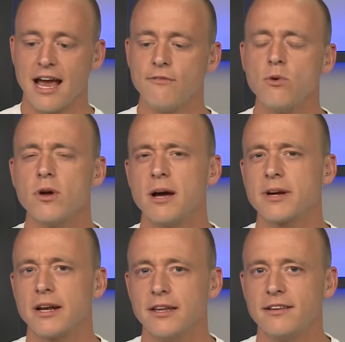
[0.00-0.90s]
Everyone I'm
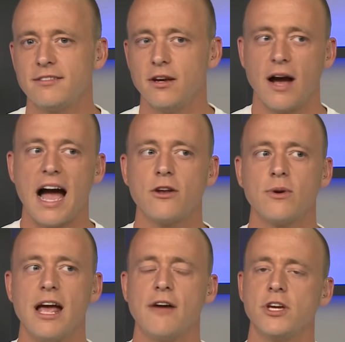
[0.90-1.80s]
going to list here, I
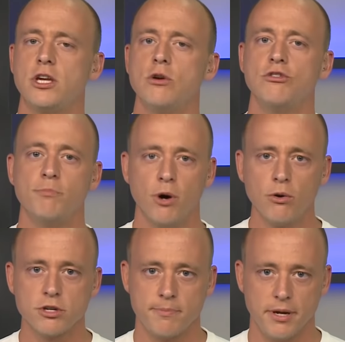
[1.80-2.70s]
don't have a huge
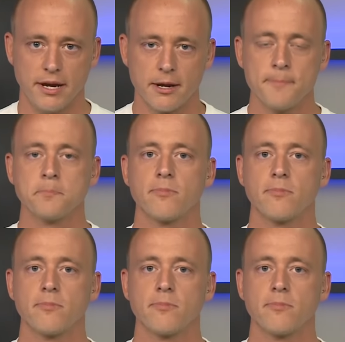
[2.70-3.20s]
bone to pick